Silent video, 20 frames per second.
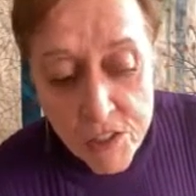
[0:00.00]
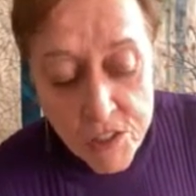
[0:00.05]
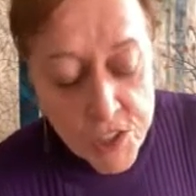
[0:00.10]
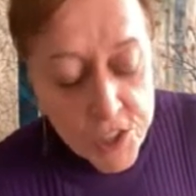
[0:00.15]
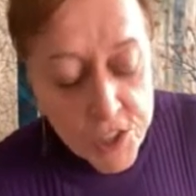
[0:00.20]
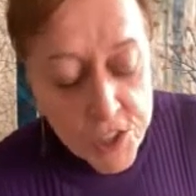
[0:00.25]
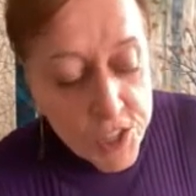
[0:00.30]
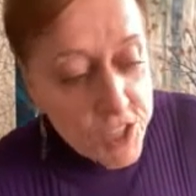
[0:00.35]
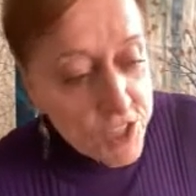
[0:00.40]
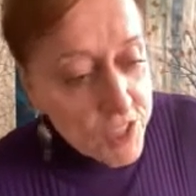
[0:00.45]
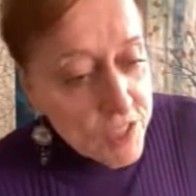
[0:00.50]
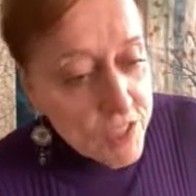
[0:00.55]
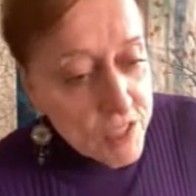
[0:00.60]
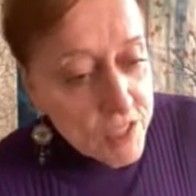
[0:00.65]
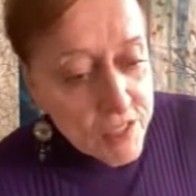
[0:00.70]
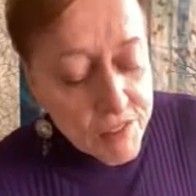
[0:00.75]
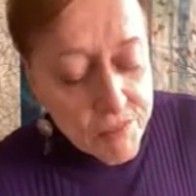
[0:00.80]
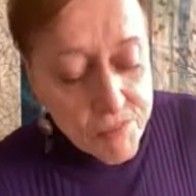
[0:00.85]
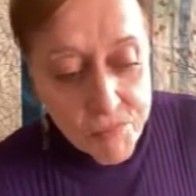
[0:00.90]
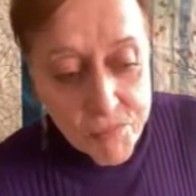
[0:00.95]
she
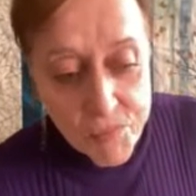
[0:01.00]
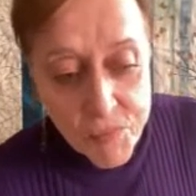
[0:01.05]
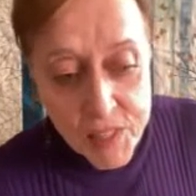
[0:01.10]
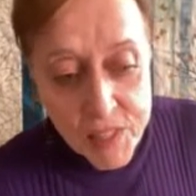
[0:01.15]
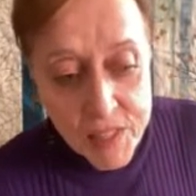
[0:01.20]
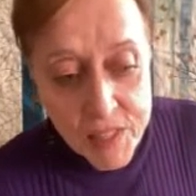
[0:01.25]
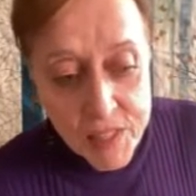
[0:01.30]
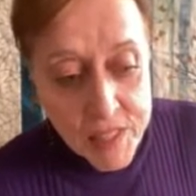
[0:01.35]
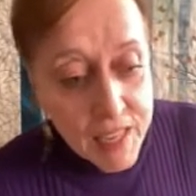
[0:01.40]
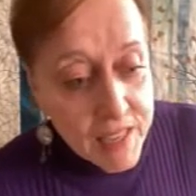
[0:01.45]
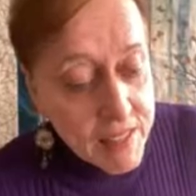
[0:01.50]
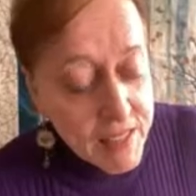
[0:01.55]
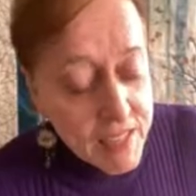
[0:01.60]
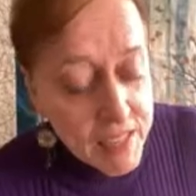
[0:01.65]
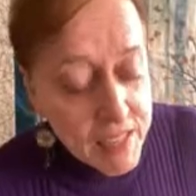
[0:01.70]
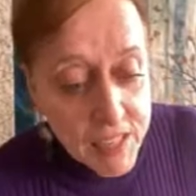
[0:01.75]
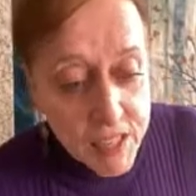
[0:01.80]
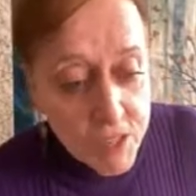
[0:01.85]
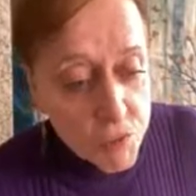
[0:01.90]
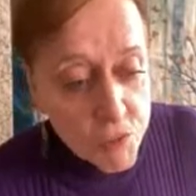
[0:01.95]
just said
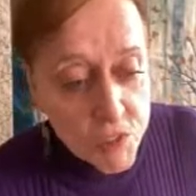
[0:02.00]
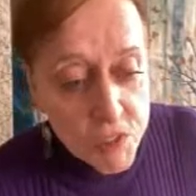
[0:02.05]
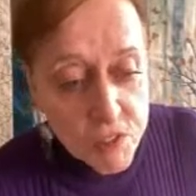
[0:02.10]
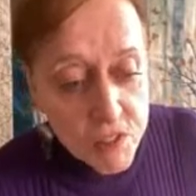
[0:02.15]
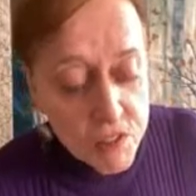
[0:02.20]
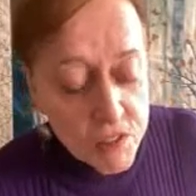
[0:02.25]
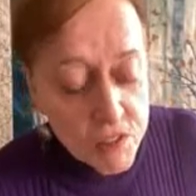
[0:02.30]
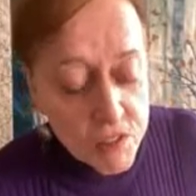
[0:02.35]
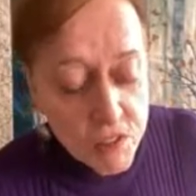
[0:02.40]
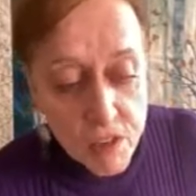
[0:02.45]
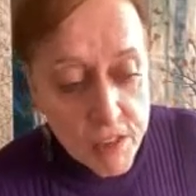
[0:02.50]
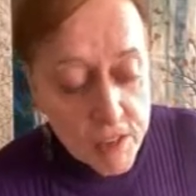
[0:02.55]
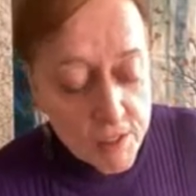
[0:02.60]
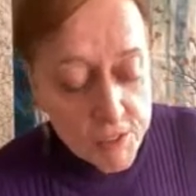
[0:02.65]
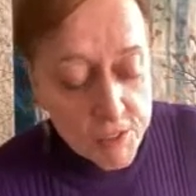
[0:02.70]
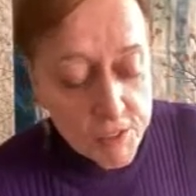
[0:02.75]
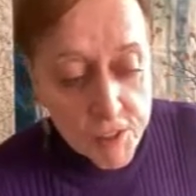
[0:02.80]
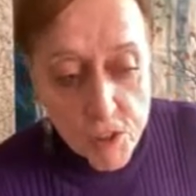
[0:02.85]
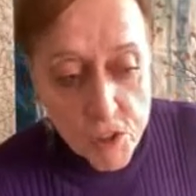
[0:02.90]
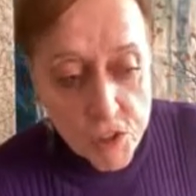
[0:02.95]
that he was kind
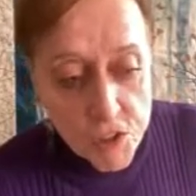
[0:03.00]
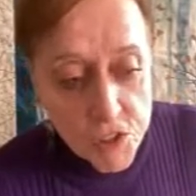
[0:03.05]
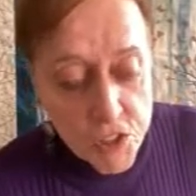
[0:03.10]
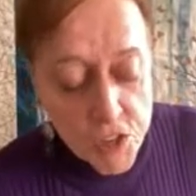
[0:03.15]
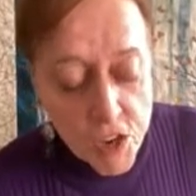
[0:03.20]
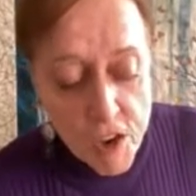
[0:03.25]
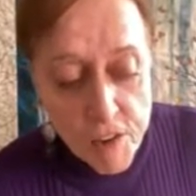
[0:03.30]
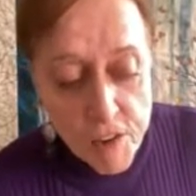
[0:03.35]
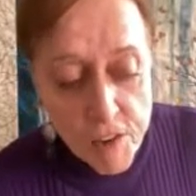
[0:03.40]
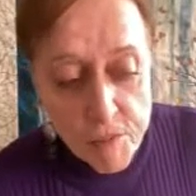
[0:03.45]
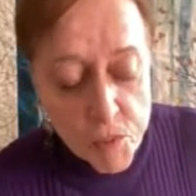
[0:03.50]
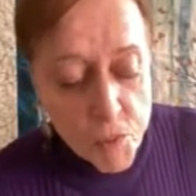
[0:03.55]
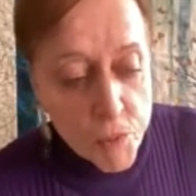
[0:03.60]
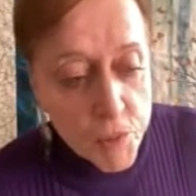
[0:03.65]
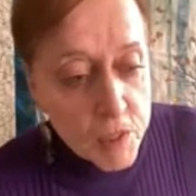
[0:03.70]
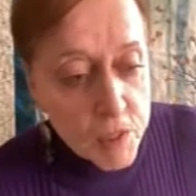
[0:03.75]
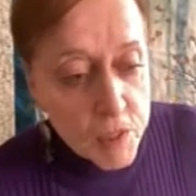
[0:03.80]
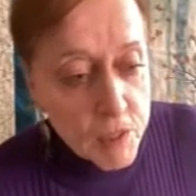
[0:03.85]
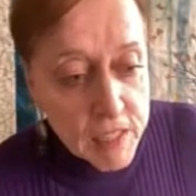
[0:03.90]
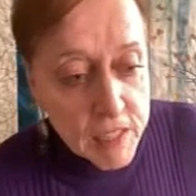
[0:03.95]
of closed off, but
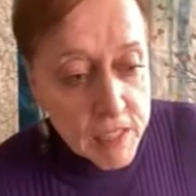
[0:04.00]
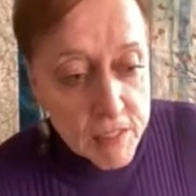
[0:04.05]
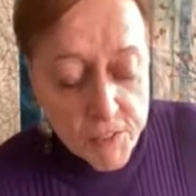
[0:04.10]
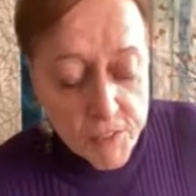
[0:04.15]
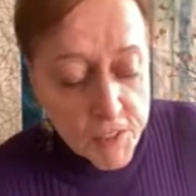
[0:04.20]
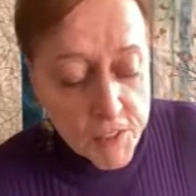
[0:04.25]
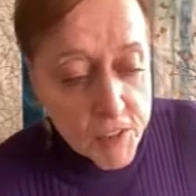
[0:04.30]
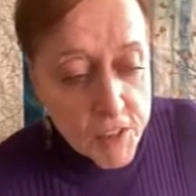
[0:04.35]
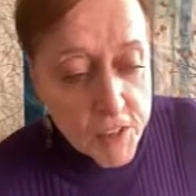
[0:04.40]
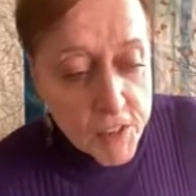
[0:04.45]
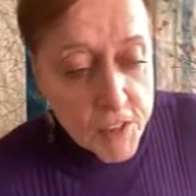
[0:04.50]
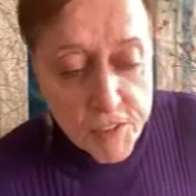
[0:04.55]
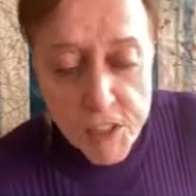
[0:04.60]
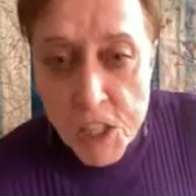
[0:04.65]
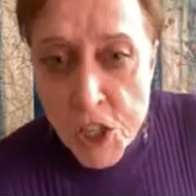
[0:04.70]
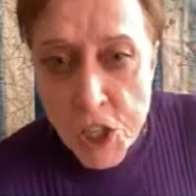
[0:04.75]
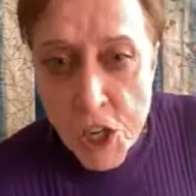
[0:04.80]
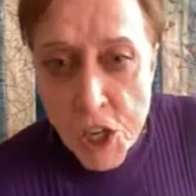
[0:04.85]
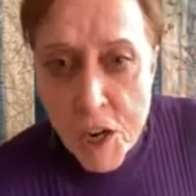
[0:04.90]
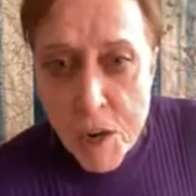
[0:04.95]
really very,
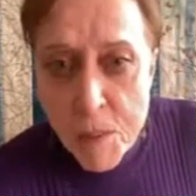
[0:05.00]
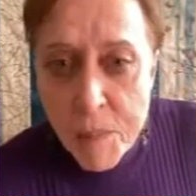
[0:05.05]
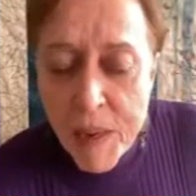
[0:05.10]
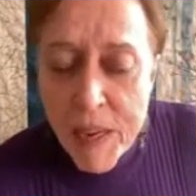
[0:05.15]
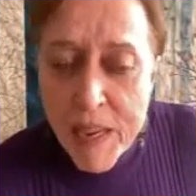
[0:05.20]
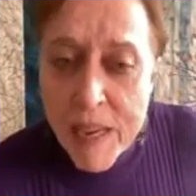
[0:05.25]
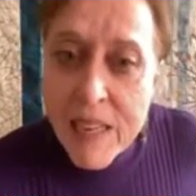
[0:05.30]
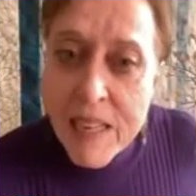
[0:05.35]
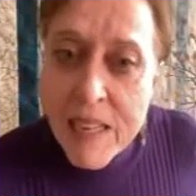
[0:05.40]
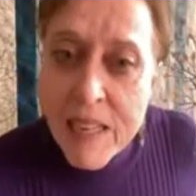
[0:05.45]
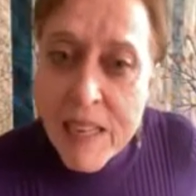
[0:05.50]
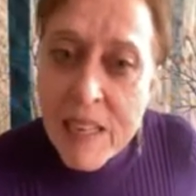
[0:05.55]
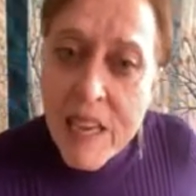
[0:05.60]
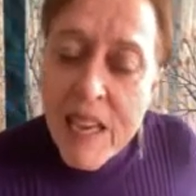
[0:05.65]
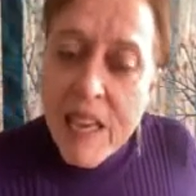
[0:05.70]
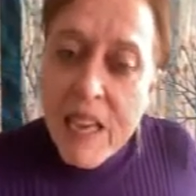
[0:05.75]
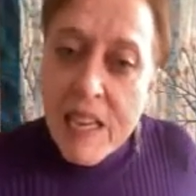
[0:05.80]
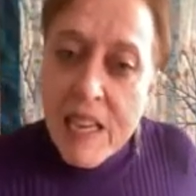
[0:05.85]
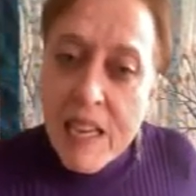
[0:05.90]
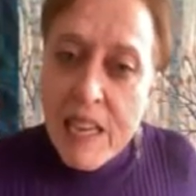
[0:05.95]
very sharp. And
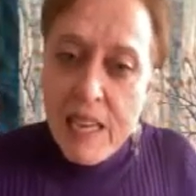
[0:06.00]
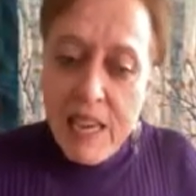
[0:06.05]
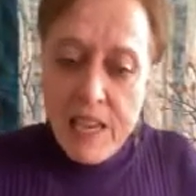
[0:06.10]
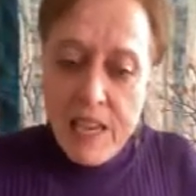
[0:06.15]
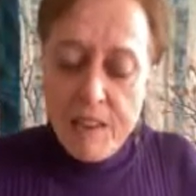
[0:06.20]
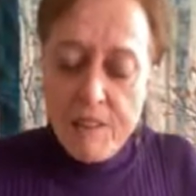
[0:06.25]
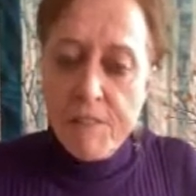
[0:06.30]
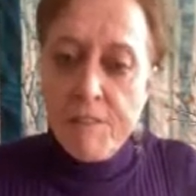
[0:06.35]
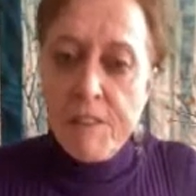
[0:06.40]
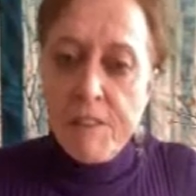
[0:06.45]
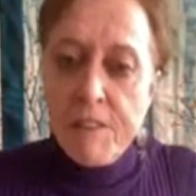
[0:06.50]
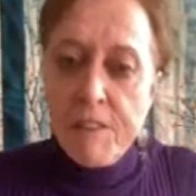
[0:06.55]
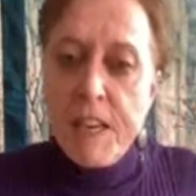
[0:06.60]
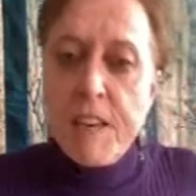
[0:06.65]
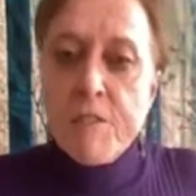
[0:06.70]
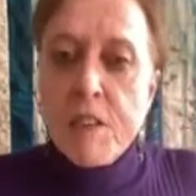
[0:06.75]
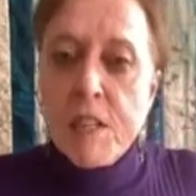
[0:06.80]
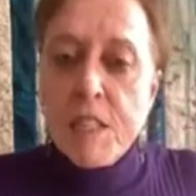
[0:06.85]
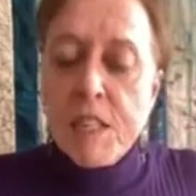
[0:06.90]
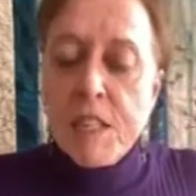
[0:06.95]
he had a
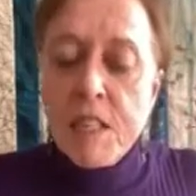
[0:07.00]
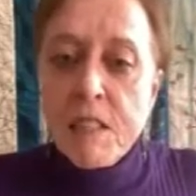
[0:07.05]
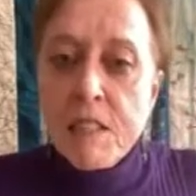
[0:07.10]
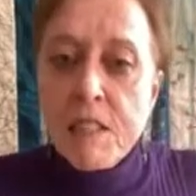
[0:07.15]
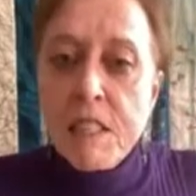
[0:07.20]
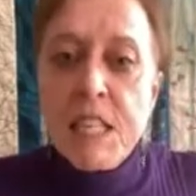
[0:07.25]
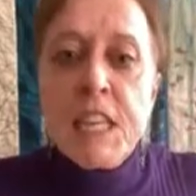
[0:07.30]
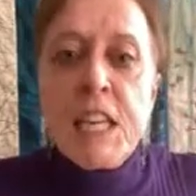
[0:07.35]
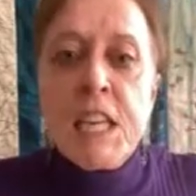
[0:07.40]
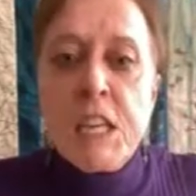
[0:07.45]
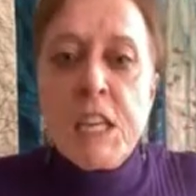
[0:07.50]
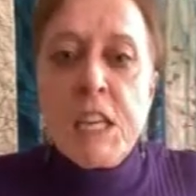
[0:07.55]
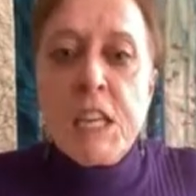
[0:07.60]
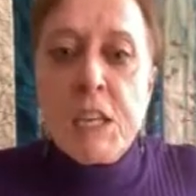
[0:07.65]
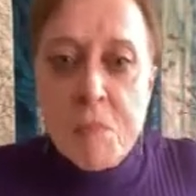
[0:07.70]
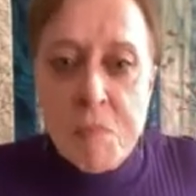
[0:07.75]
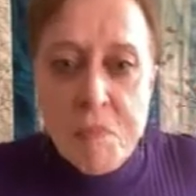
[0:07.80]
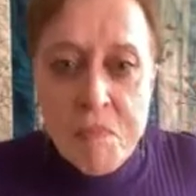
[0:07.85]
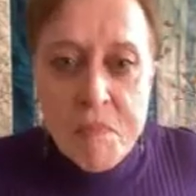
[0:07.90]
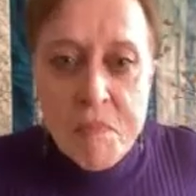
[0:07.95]
favorite
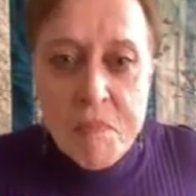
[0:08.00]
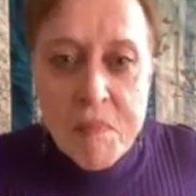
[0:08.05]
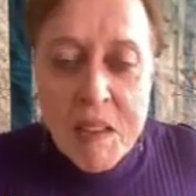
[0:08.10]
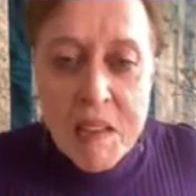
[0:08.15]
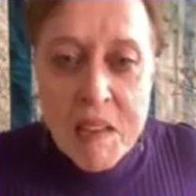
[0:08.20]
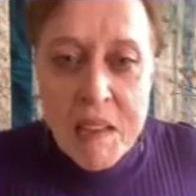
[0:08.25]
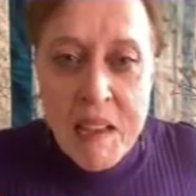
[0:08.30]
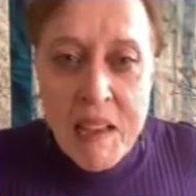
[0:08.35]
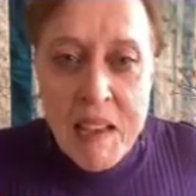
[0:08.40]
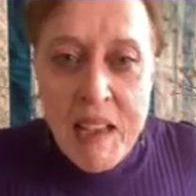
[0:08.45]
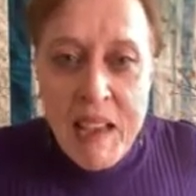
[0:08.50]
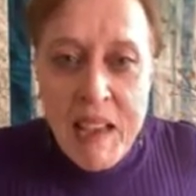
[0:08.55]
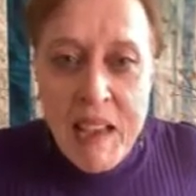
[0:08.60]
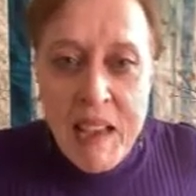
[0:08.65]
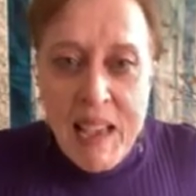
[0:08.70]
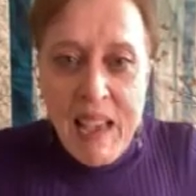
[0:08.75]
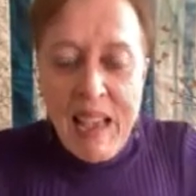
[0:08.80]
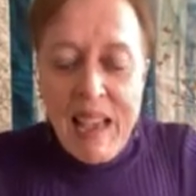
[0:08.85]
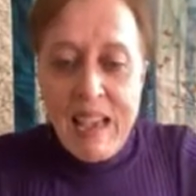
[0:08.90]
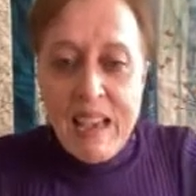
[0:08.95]
team,
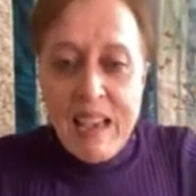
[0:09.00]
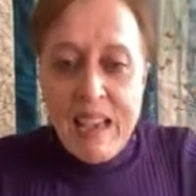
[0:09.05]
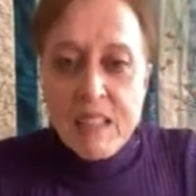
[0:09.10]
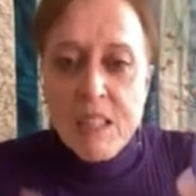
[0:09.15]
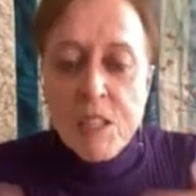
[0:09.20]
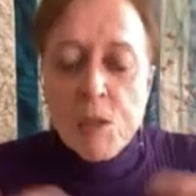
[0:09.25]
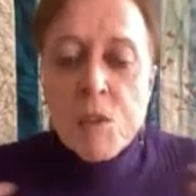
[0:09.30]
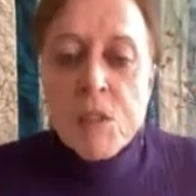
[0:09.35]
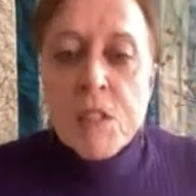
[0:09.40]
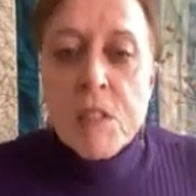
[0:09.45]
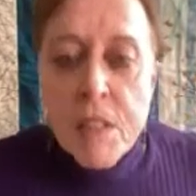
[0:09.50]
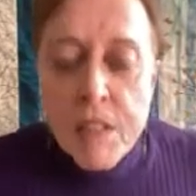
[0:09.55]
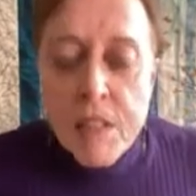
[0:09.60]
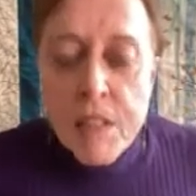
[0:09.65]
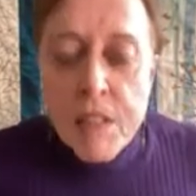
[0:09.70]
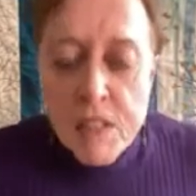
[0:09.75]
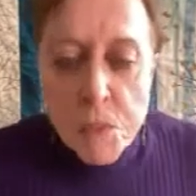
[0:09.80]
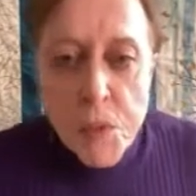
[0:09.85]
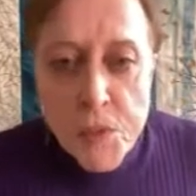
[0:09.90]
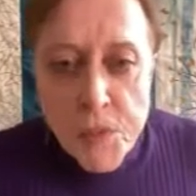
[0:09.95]
and it was
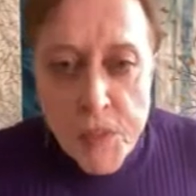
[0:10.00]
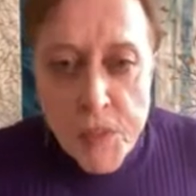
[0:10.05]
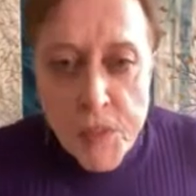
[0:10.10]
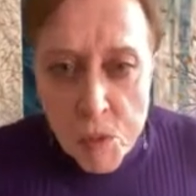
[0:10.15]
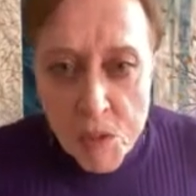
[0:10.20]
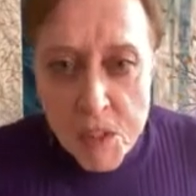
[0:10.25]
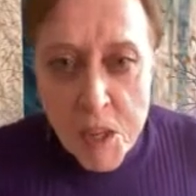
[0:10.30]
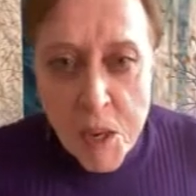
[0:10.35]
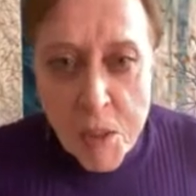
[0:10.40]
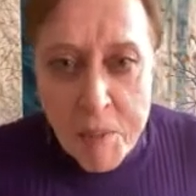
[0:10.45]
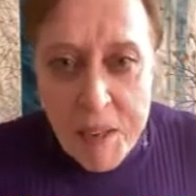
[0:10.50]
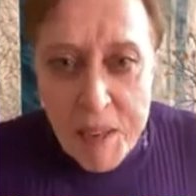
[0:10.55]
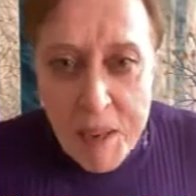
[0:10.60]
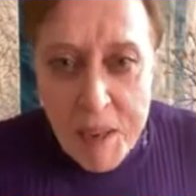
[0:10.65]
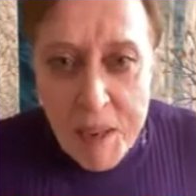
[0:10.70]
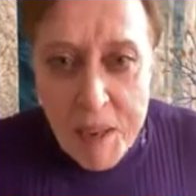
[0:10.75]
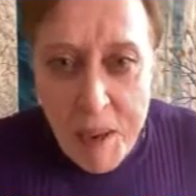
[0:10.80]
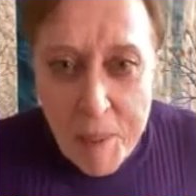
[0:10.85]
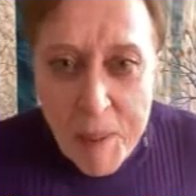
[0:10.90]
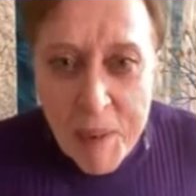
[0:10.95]
his birthday was
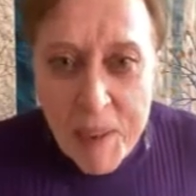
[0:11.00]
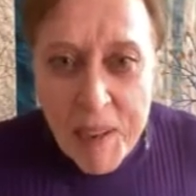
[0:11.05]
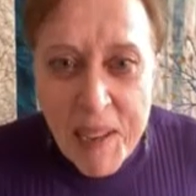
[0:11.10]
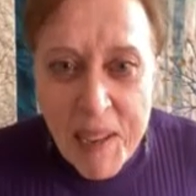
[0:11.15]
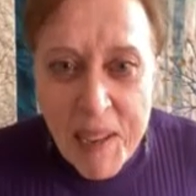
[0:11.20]
coming up.